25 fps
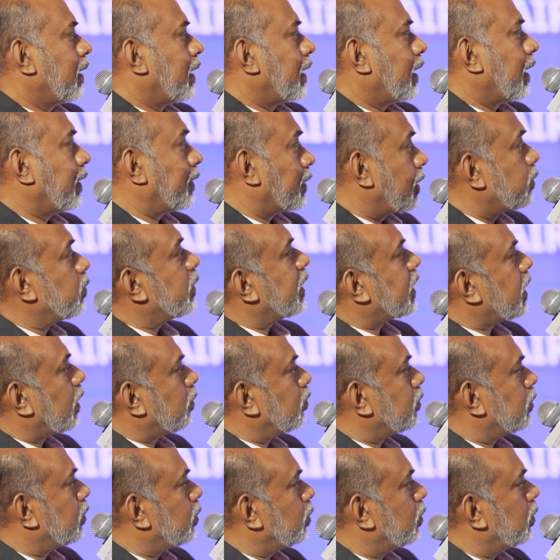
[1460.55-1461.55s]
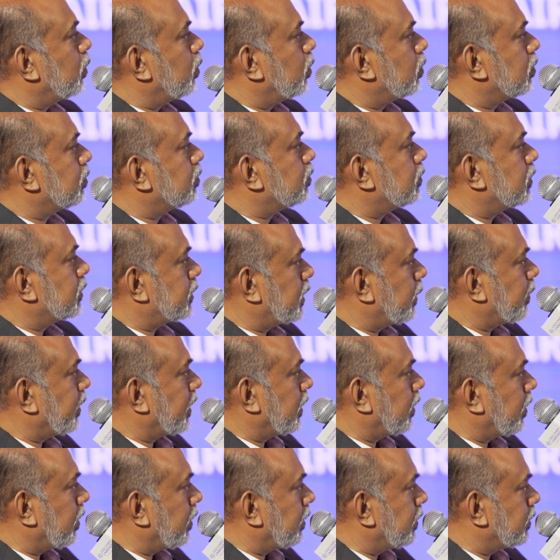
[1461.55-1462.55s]
uh, who is the CEO for
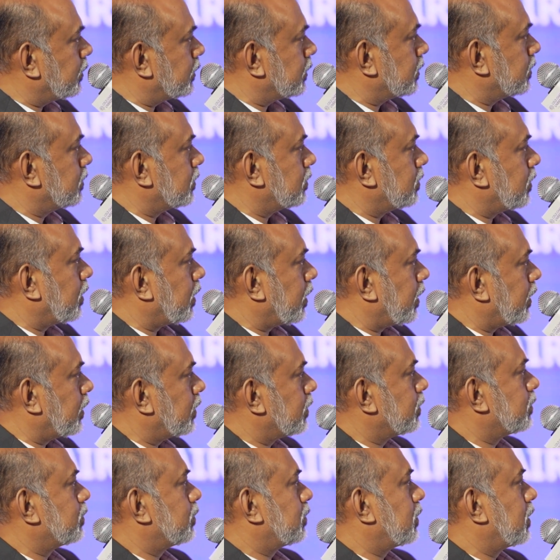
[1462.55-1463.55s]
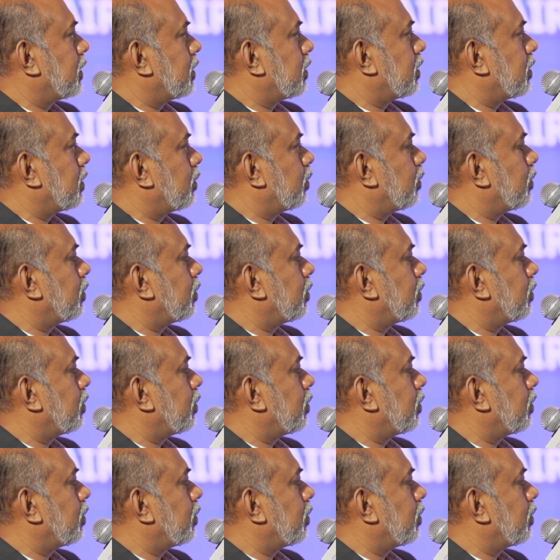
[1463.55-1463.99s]
uh, India